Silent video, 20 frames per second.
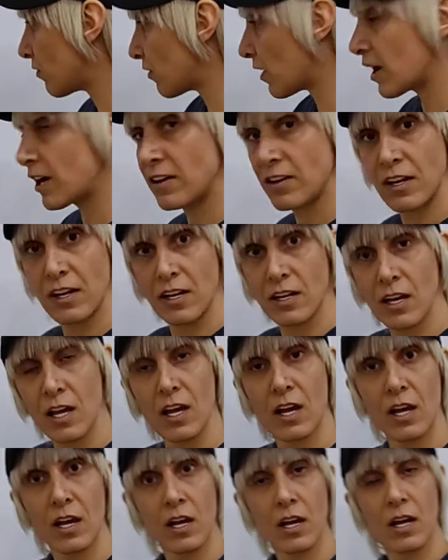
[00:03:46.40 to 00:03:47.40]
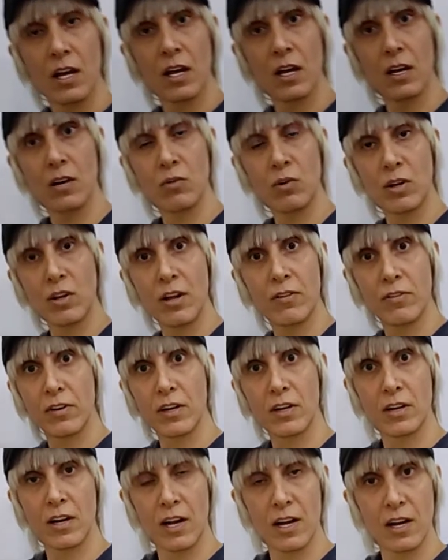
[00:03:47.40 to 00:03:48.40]
dividing uh,
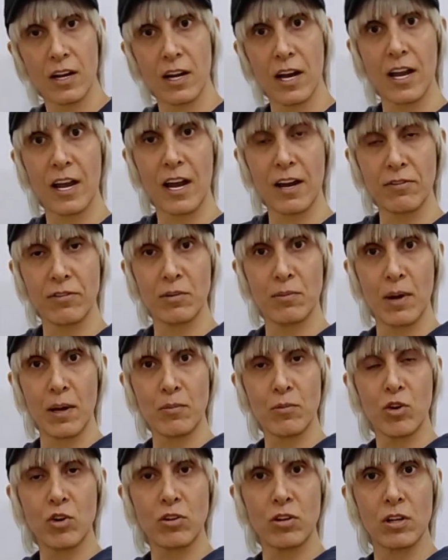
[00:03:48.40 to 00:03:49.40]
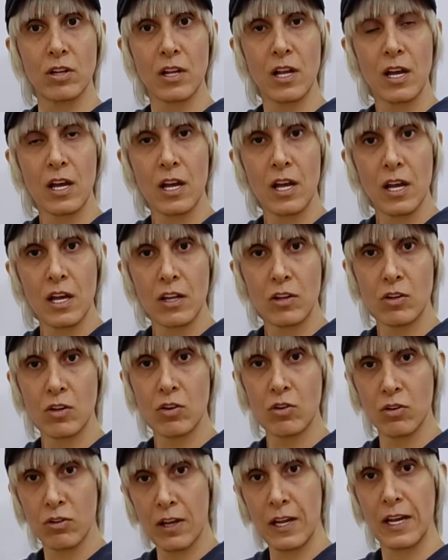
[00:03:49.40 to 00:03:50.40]
whatever uh, I have in my model.
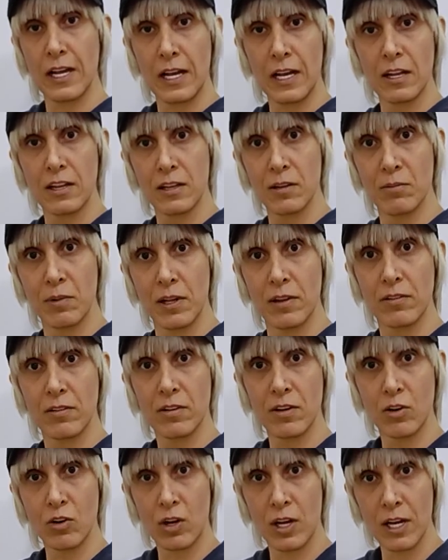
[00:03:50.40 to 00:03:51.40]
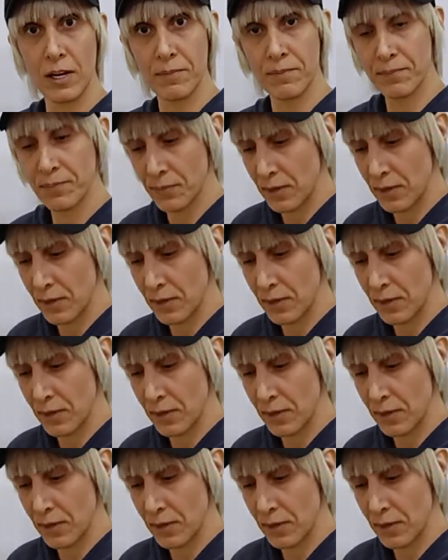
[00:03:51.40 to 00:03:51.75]
No, think a little bit, okay?